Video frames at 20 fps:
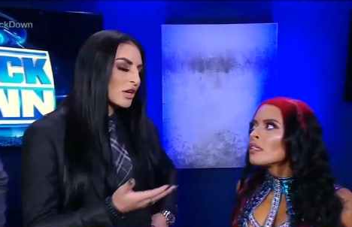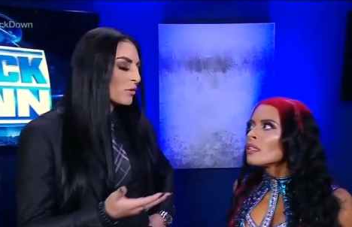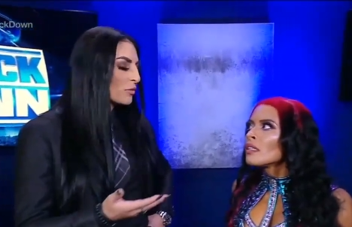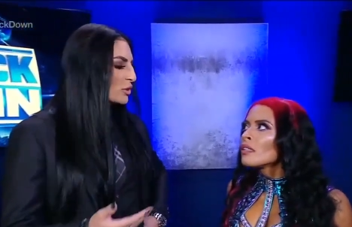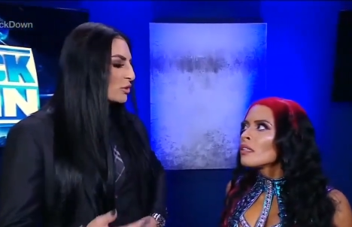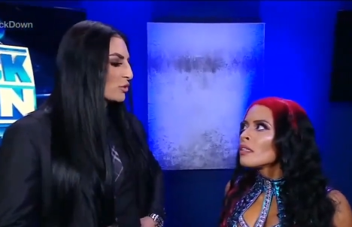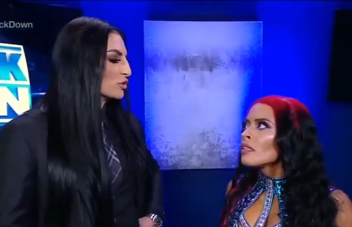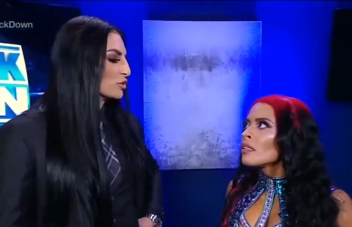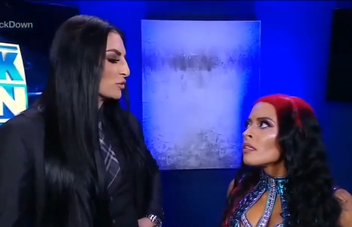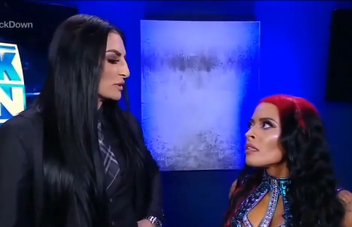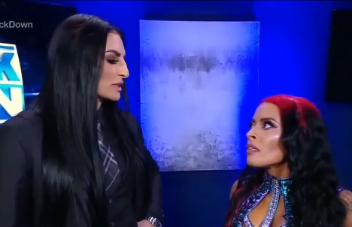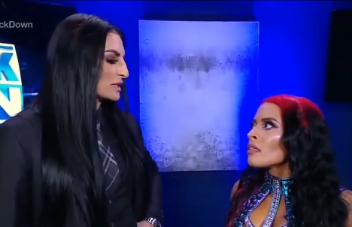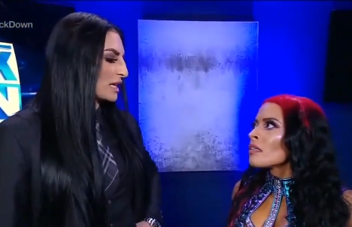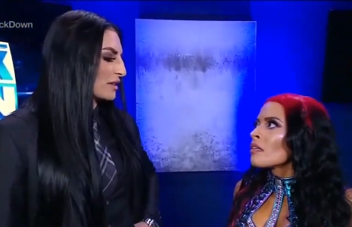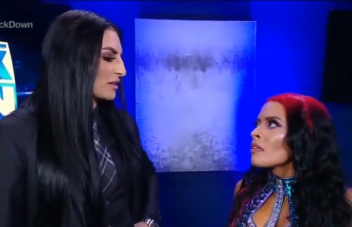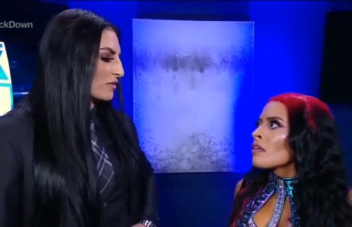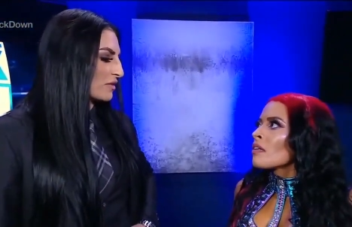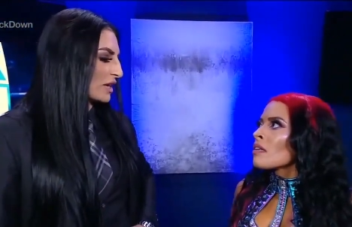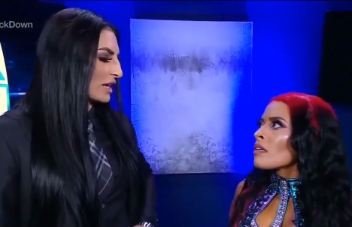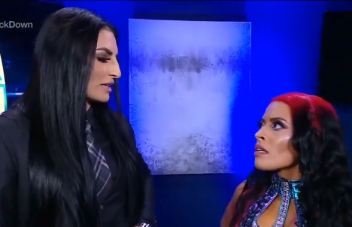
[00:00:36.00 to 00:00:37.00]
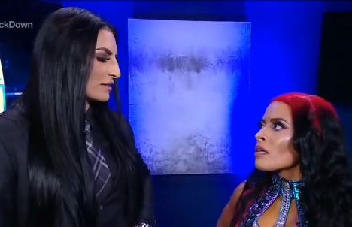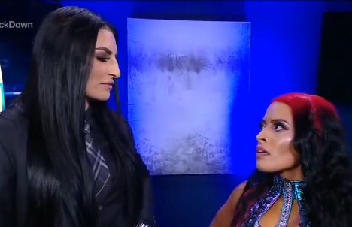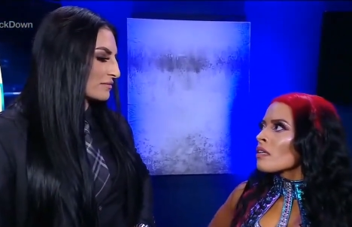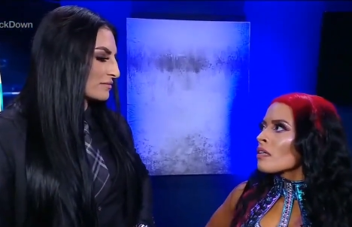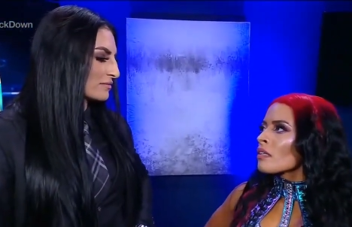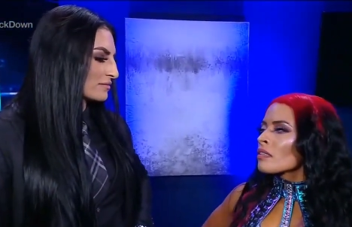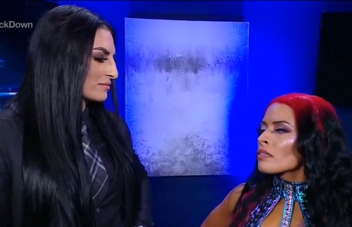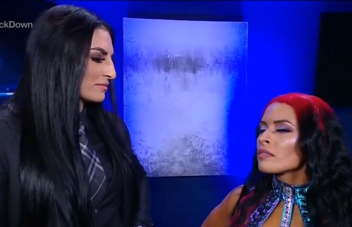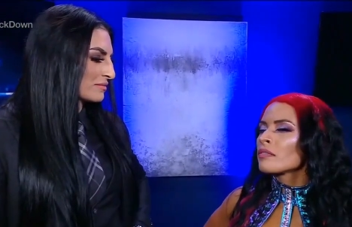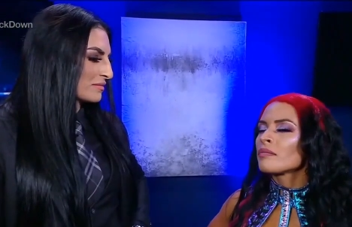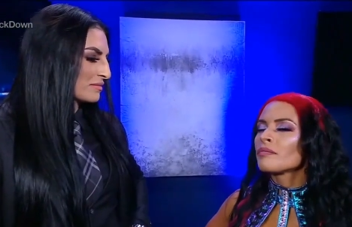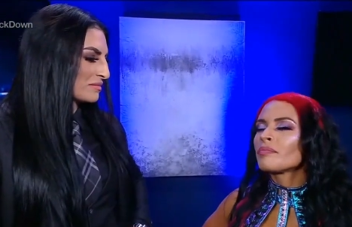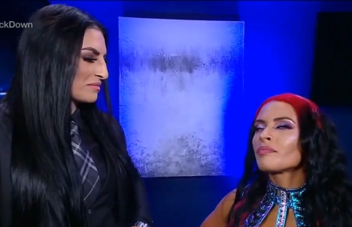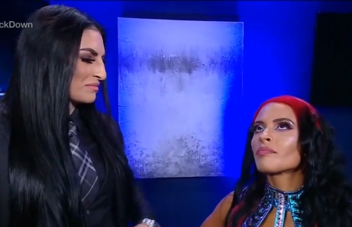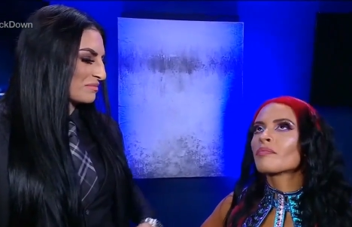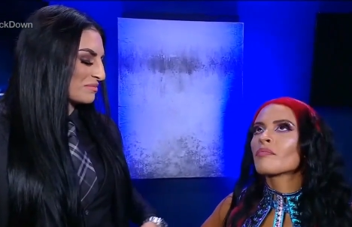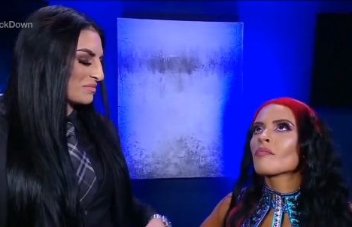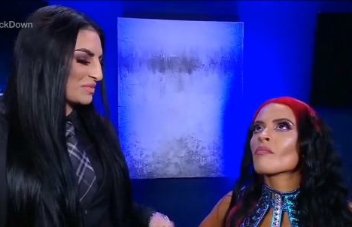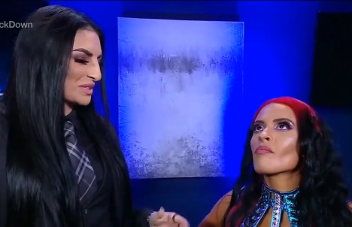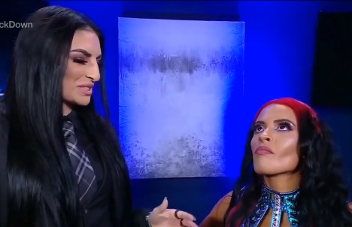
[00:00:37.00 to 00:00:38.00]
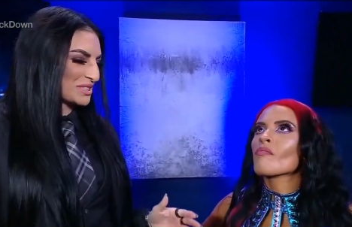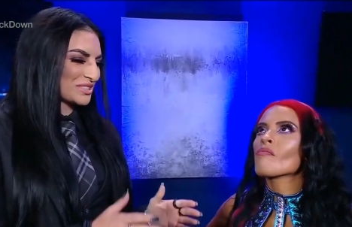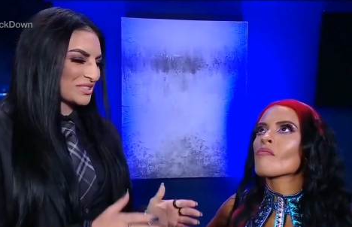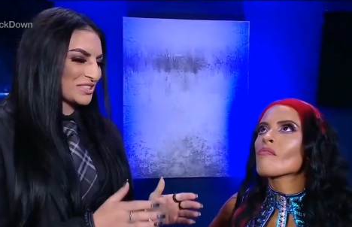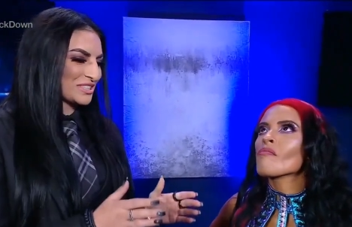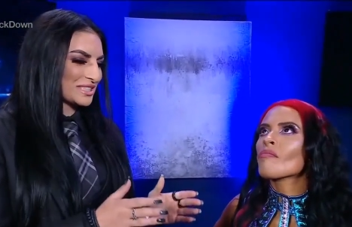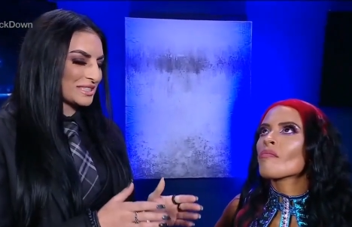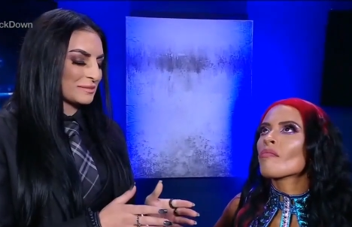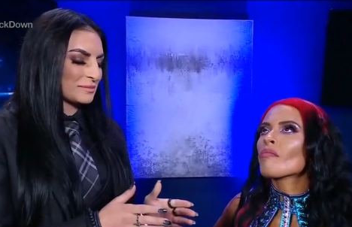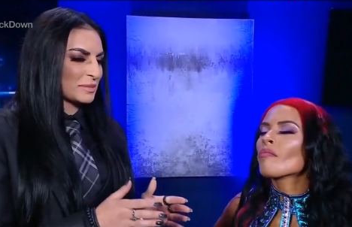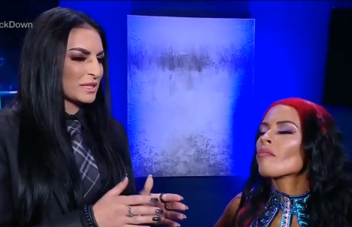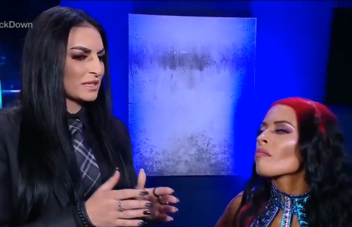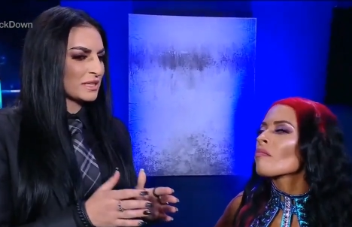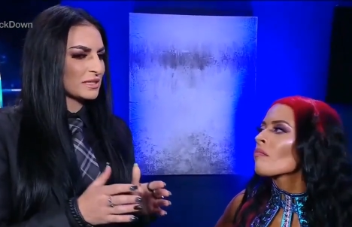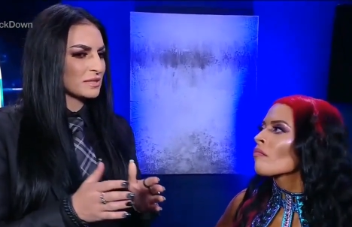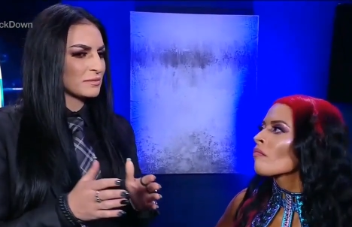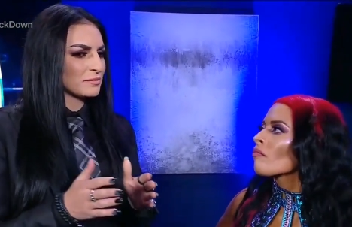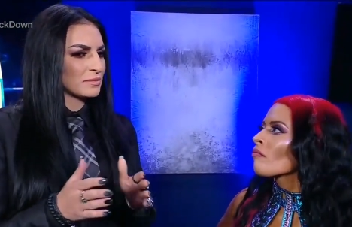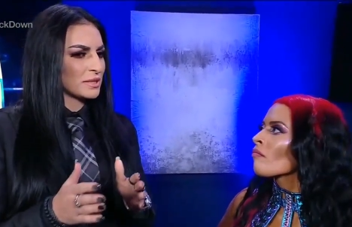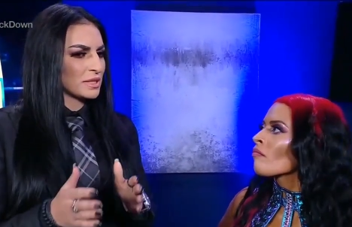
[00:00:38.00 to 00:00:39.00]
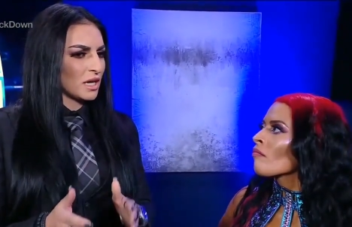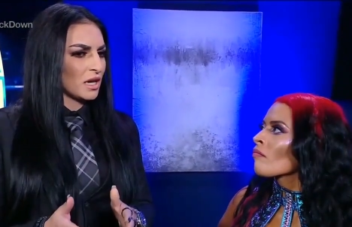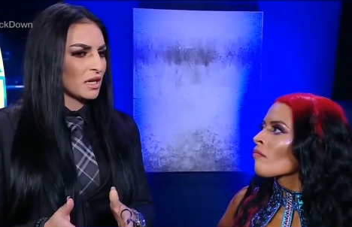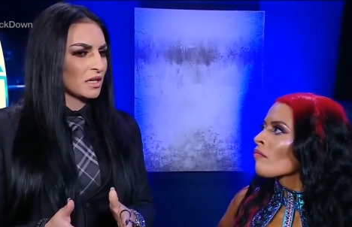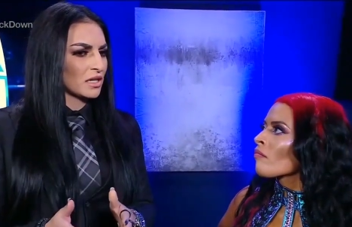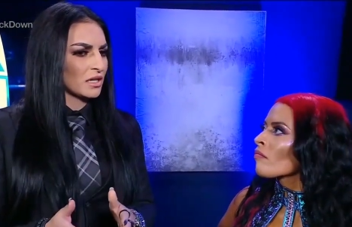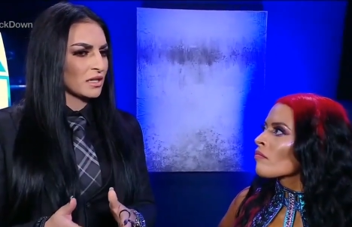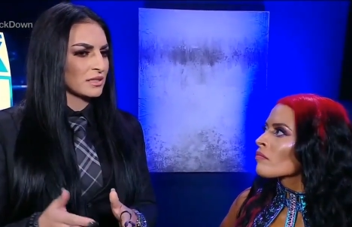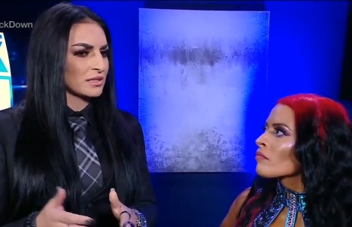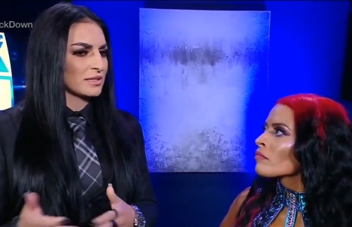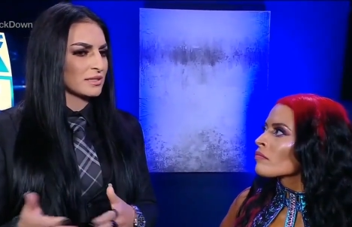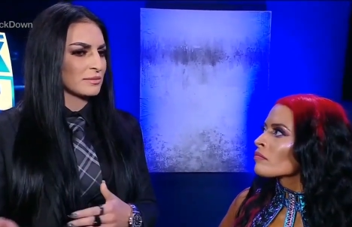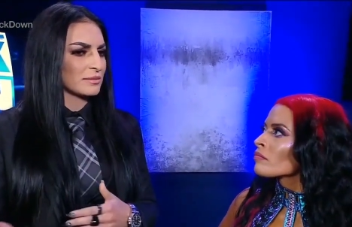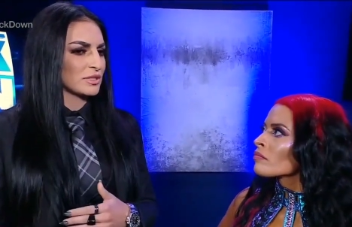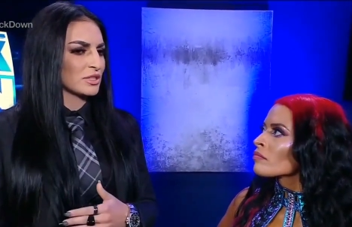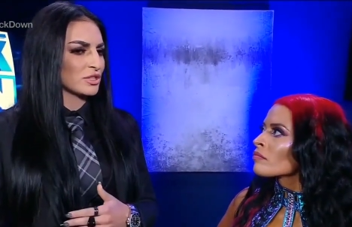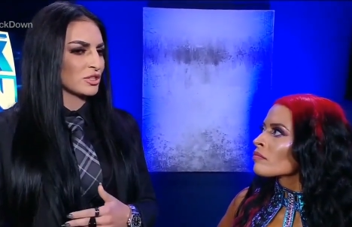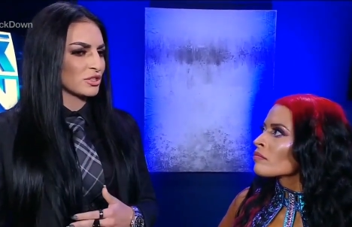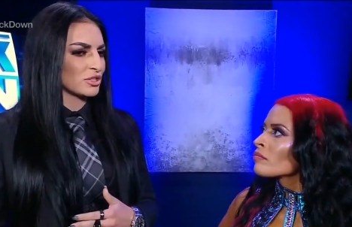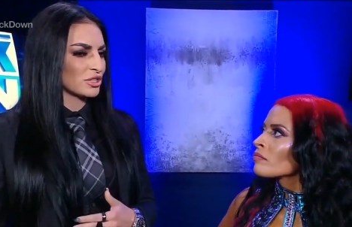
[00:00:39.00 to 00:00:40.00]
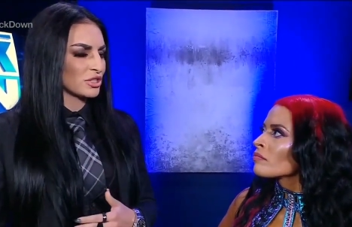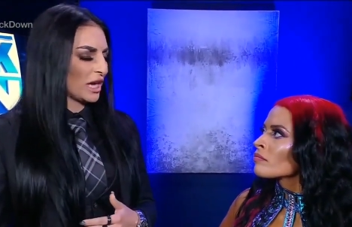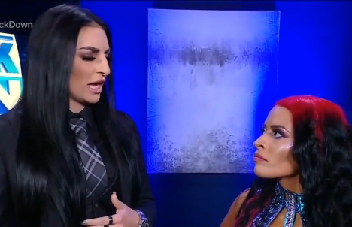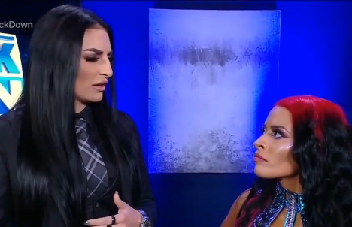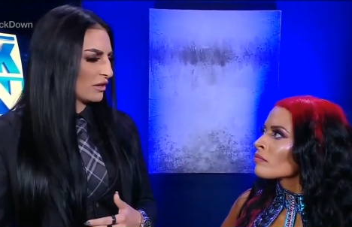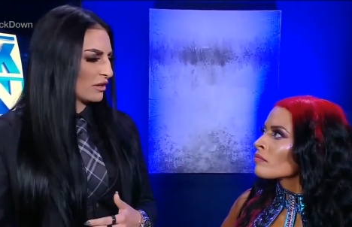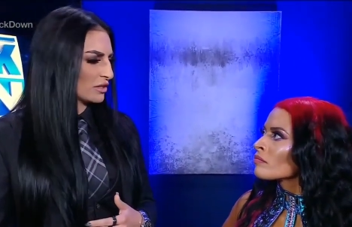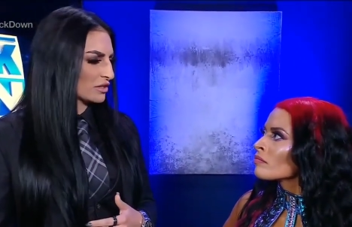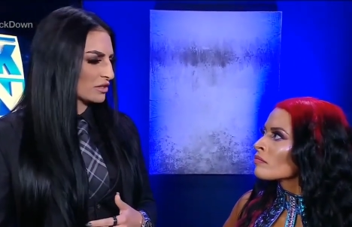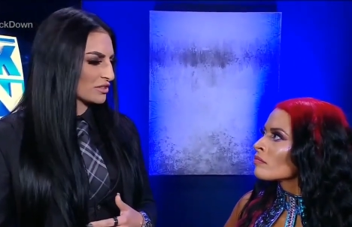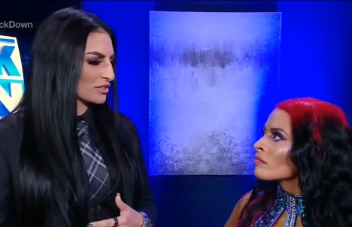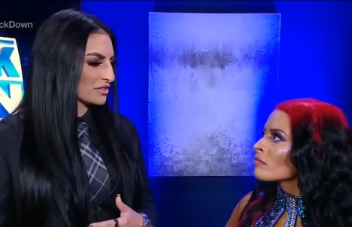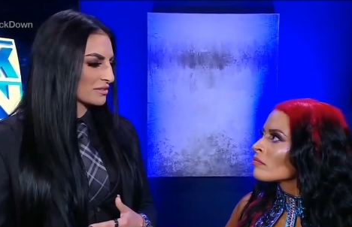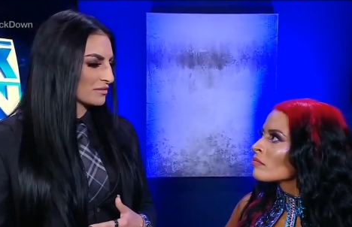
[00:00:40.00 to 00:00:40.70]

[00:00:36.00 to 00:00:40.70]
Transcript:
Speaker 1: know what you can do inside the ring. But just because Bianca accepted your challenge,